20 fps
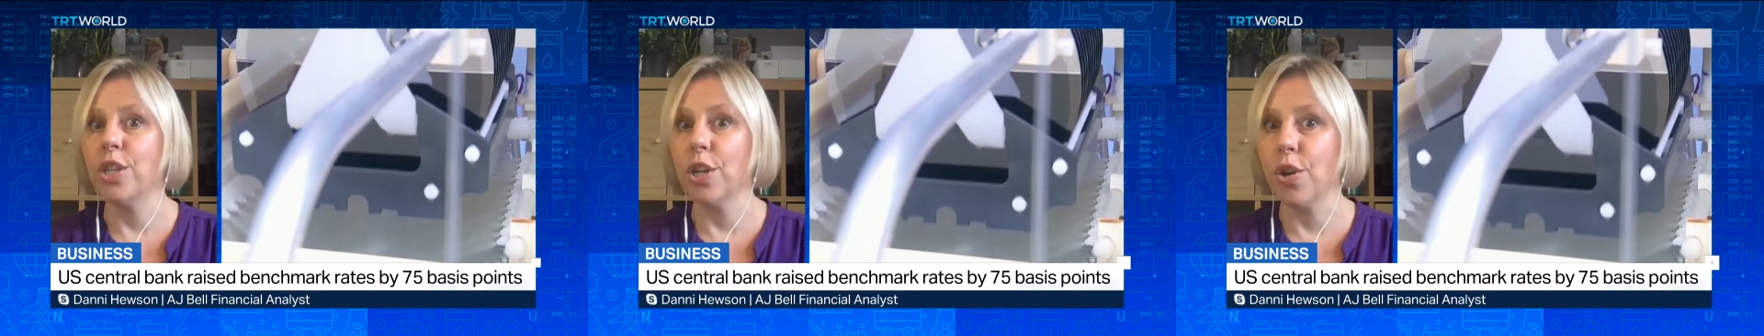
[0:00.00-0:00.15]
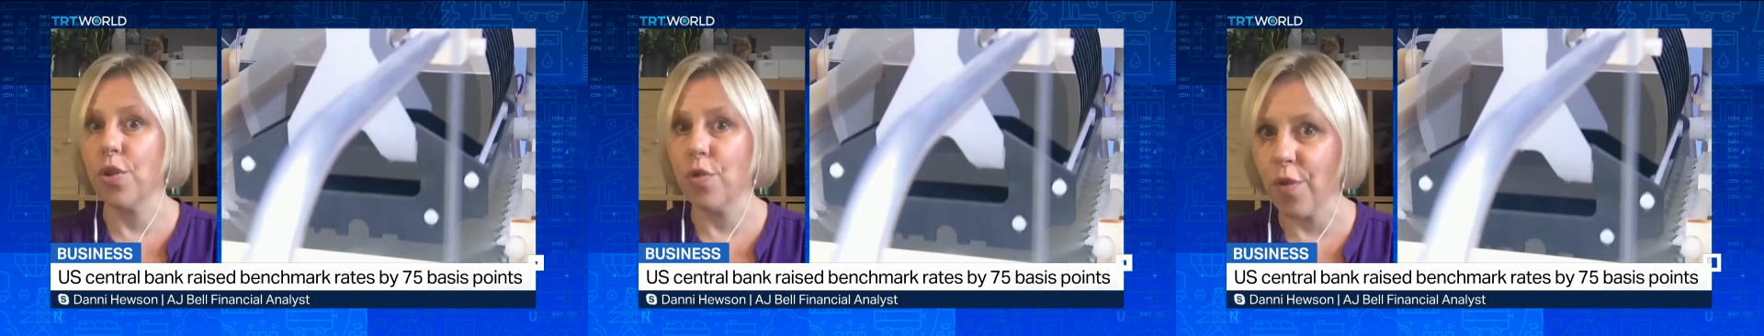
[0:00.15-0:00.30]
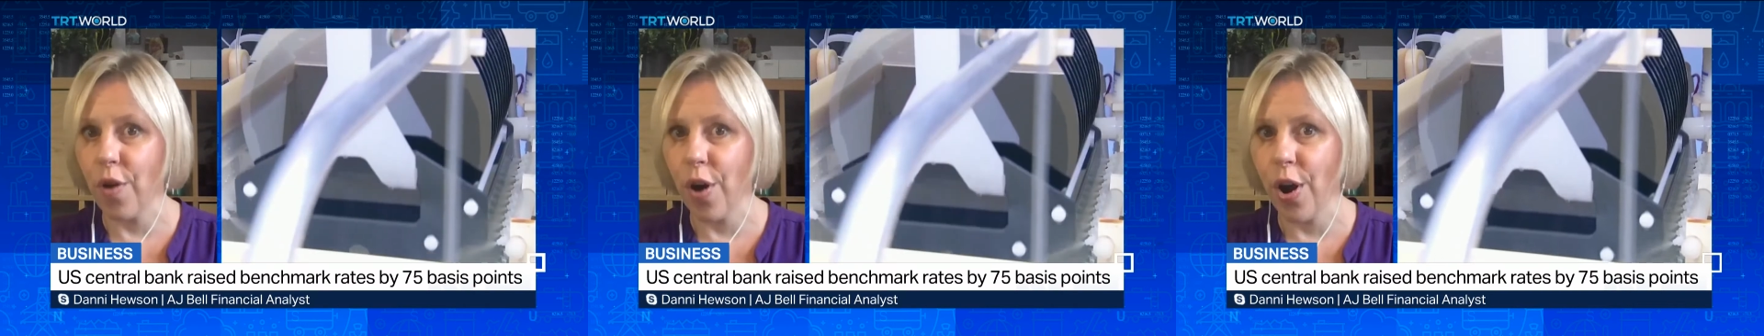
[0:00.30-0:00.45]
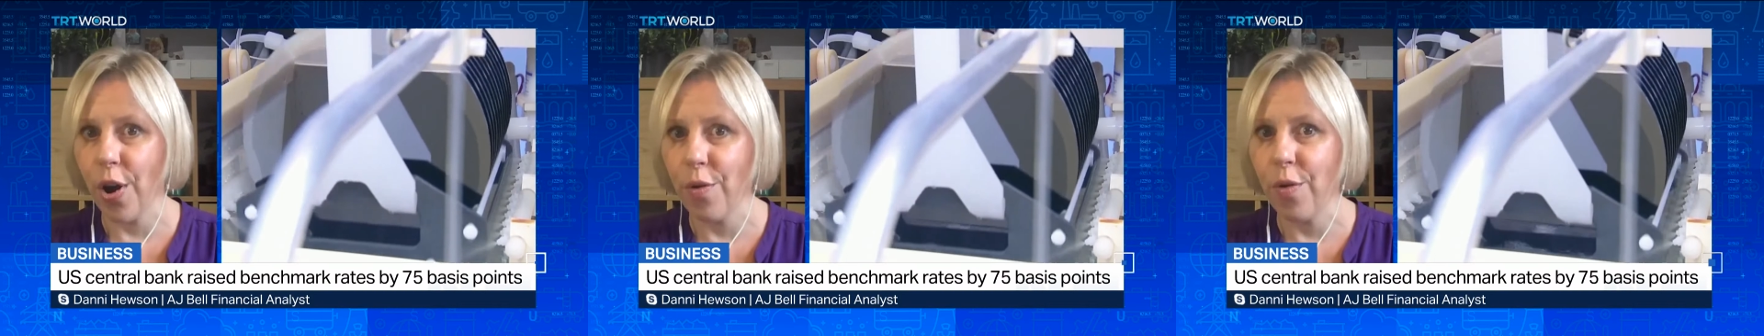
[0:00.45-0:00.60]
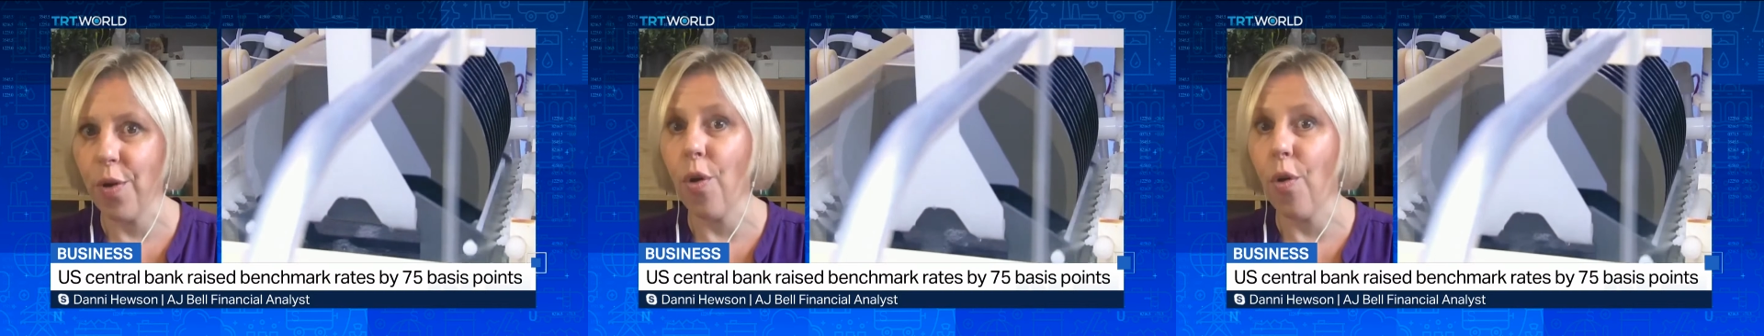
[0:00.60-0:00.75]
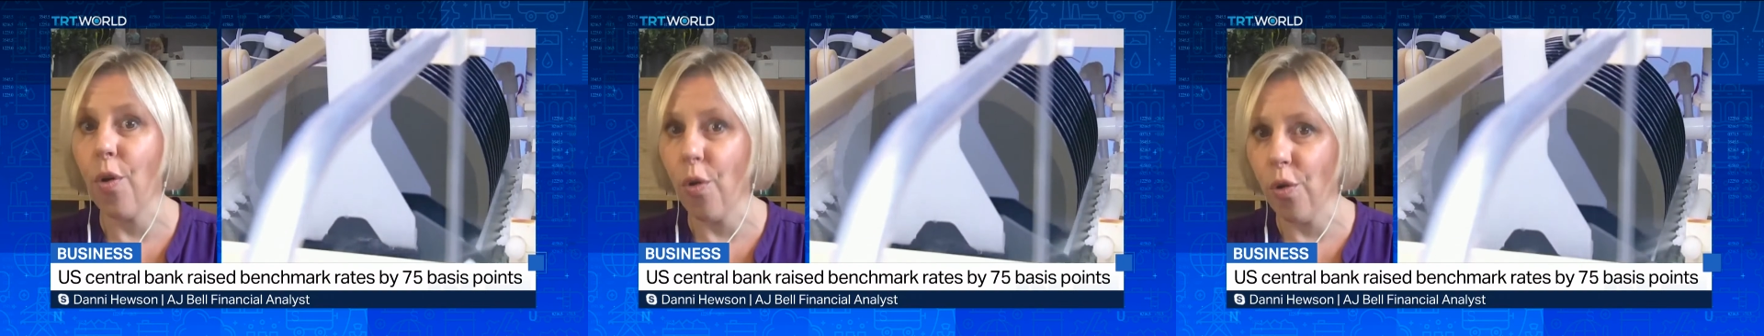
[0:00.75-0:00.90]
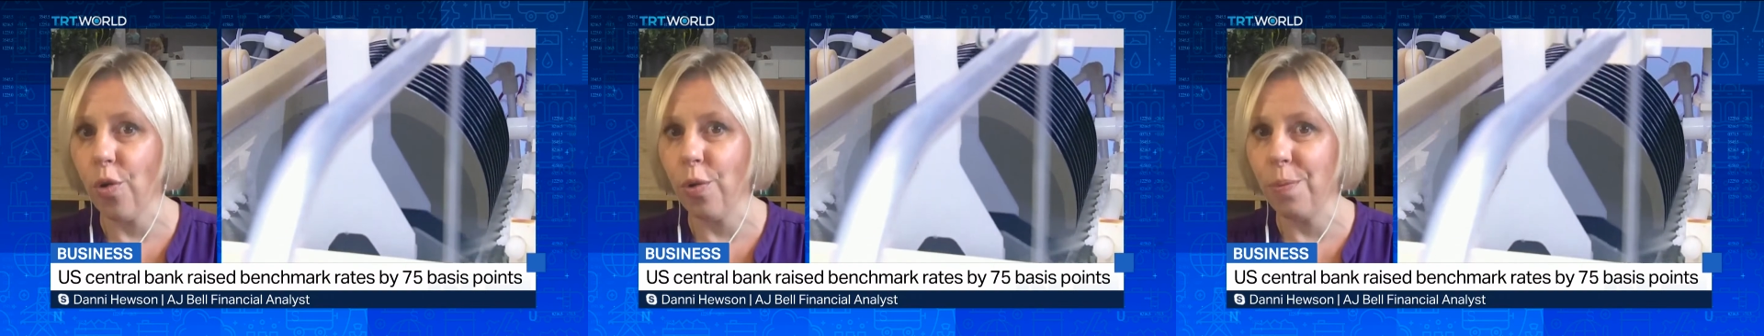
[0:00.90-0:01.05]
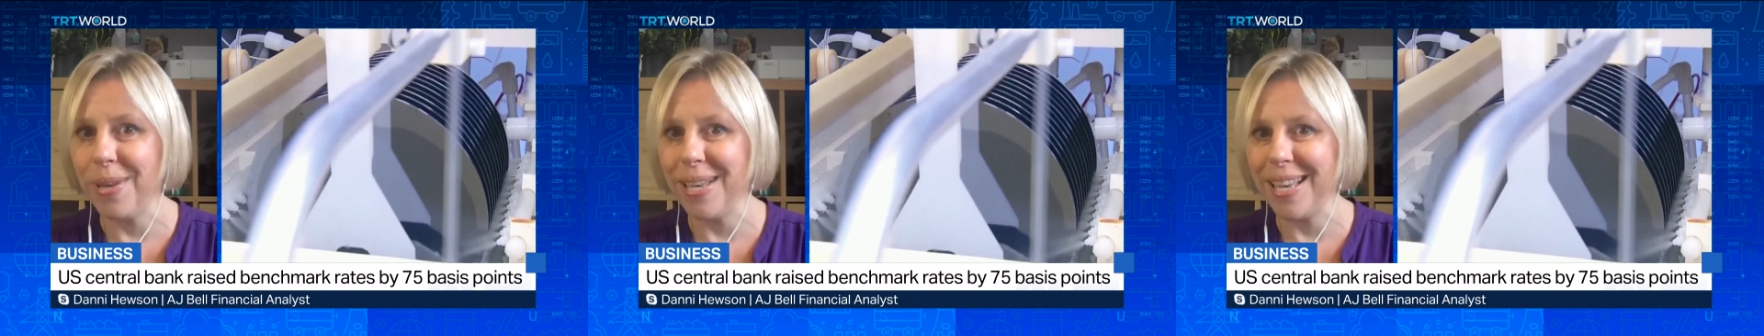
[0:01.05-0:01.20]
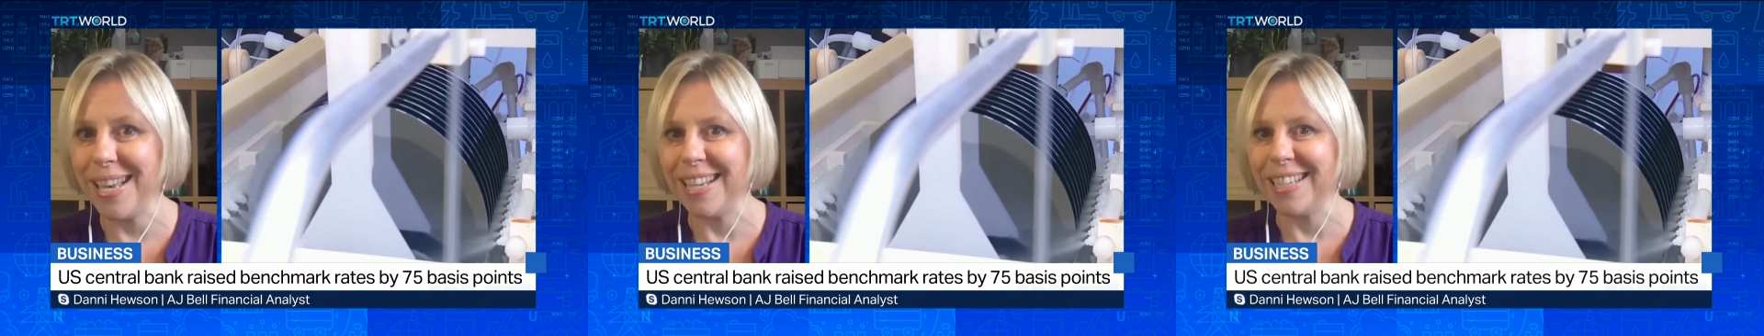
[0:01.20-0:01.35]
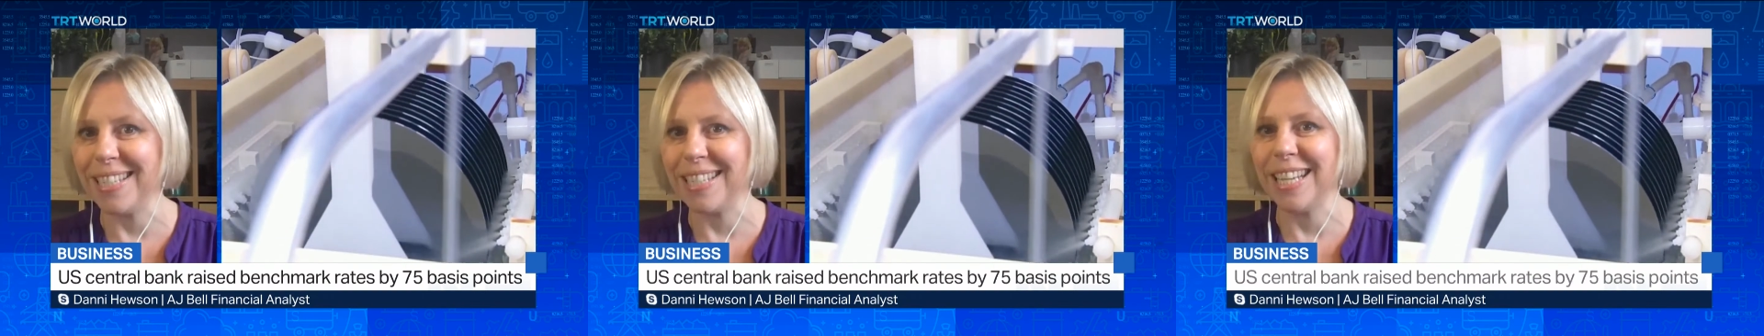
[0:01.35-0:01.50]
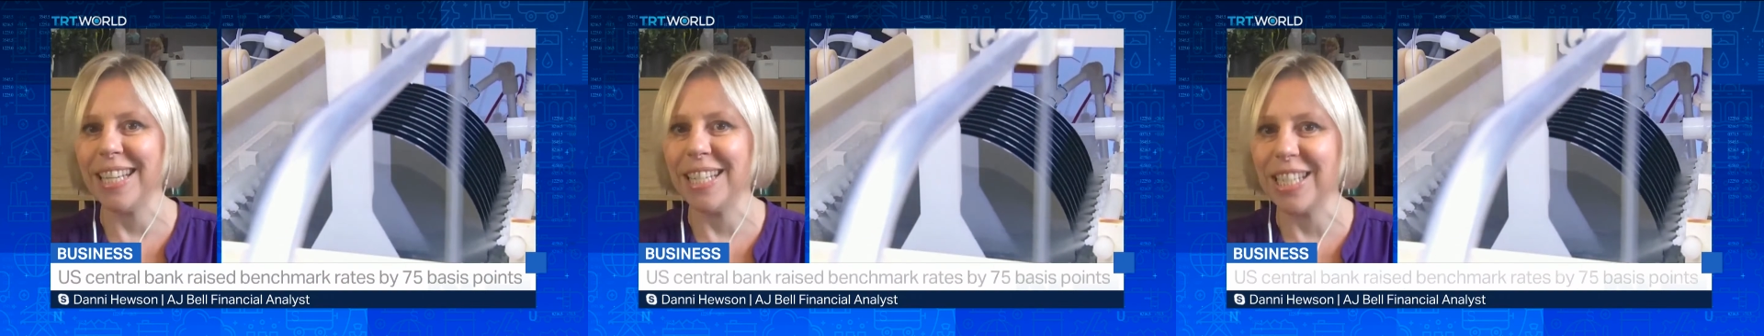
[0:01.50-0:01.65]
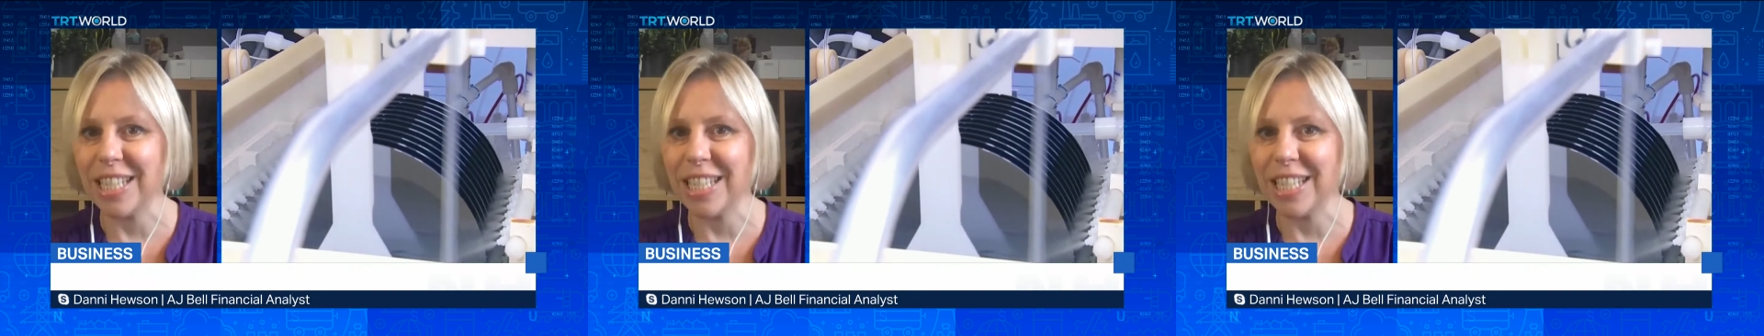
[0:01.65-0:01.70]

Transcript: grow, albeit a